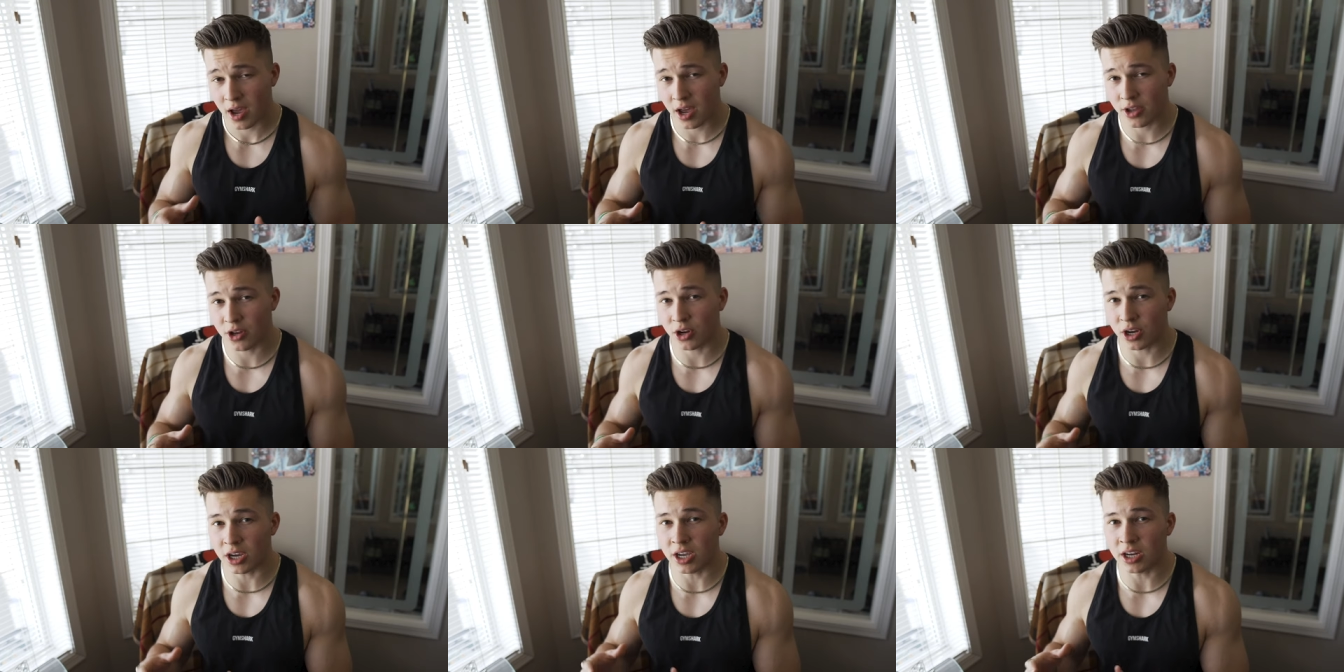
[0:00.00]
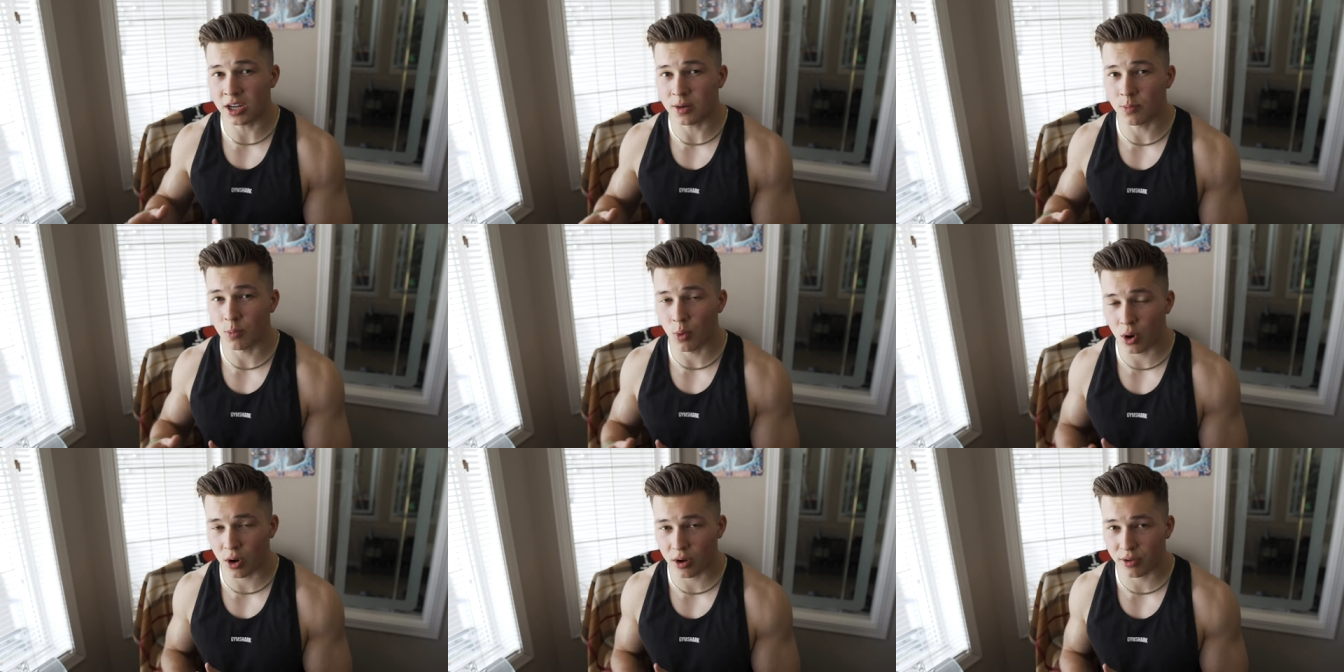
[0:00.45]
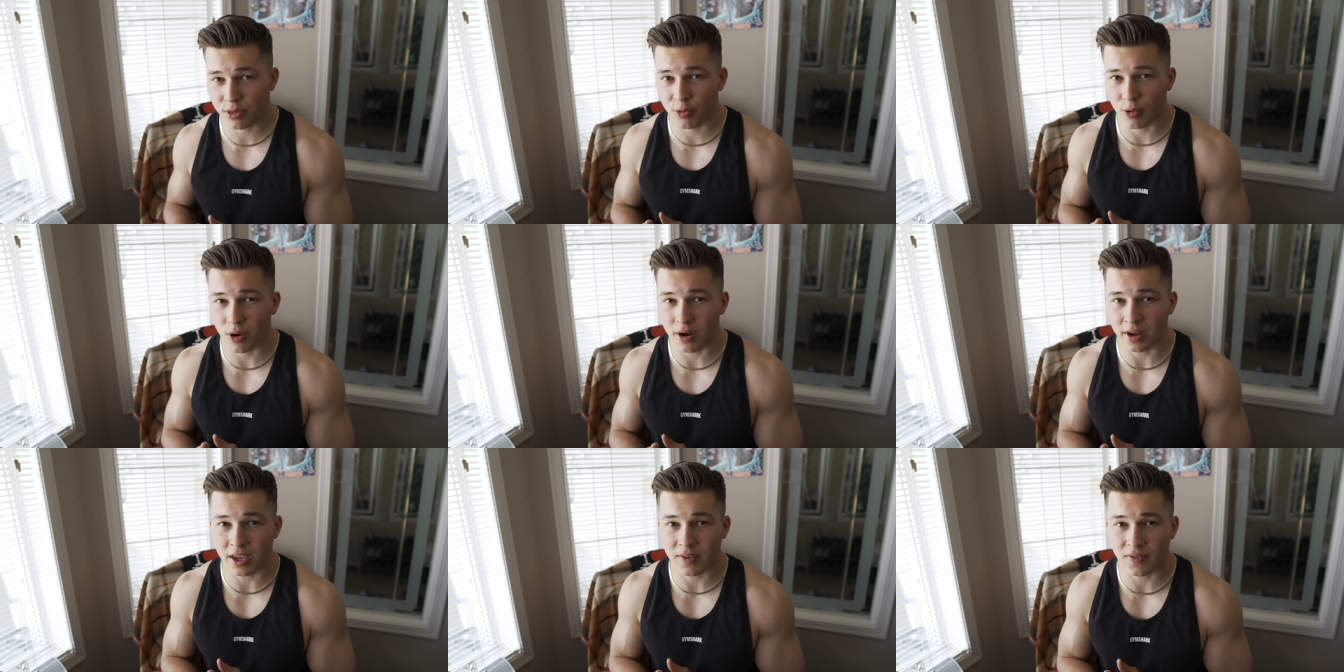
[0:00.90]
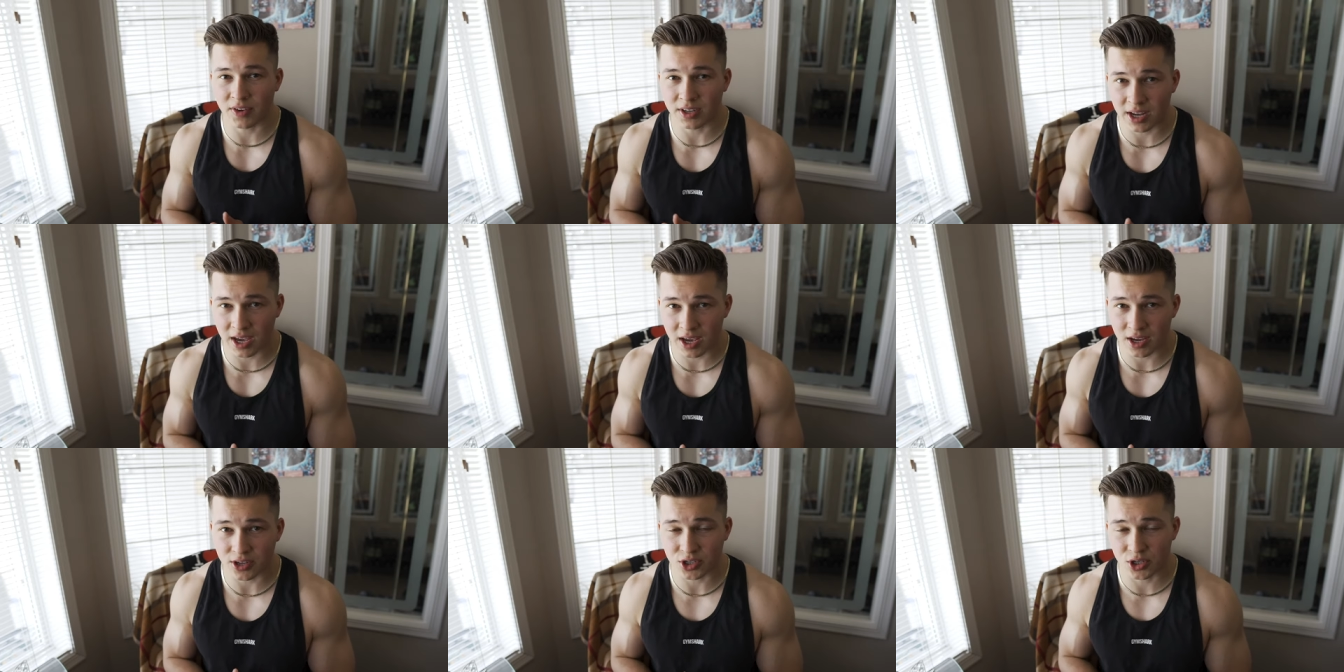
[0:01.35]
and you're eating more throughout a given
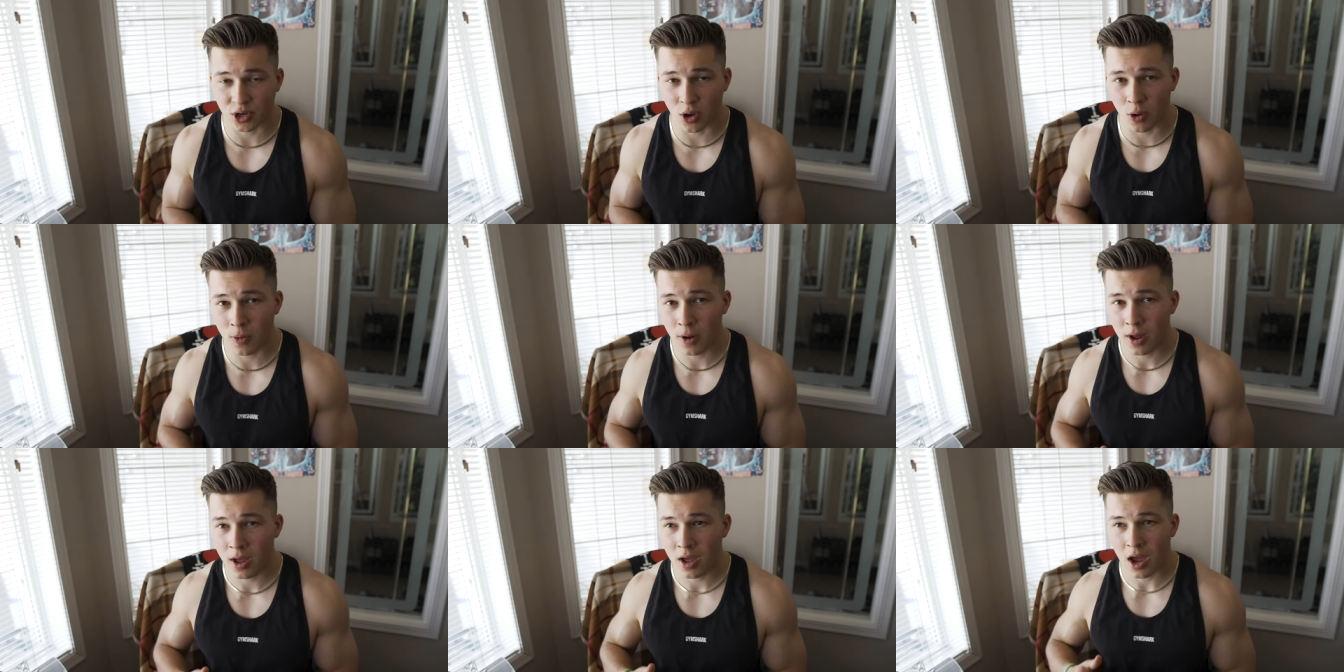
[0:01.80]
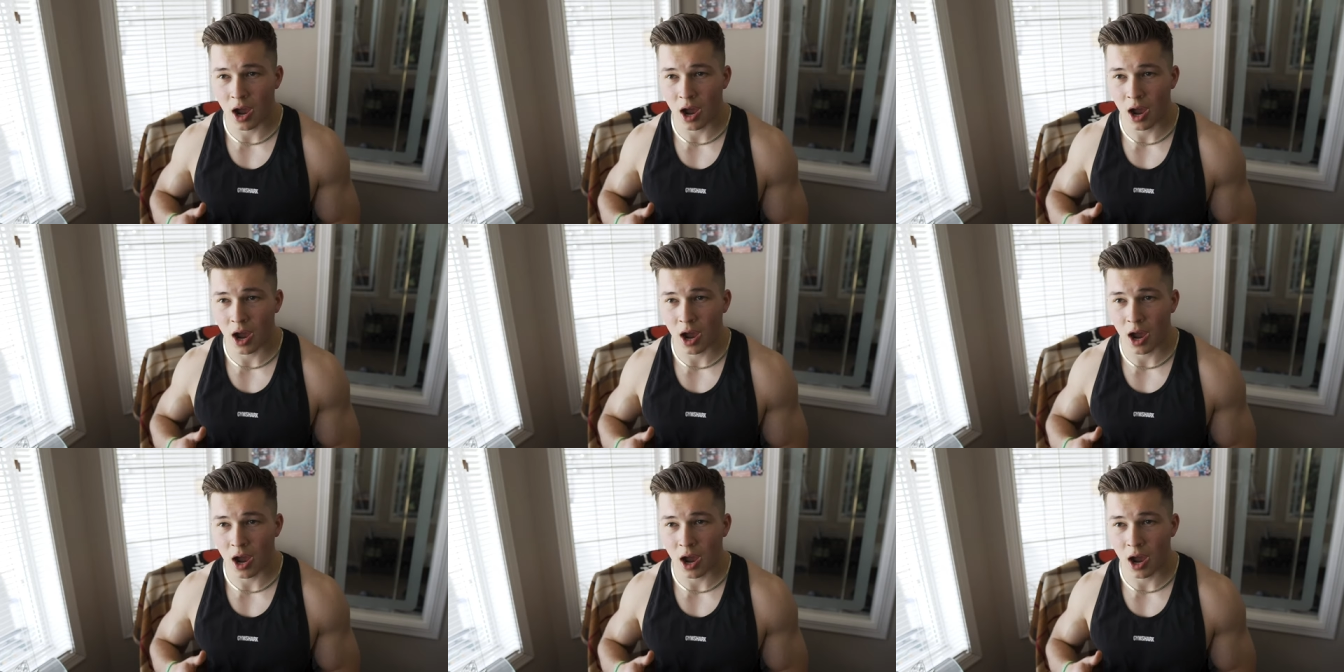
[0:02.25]
day. So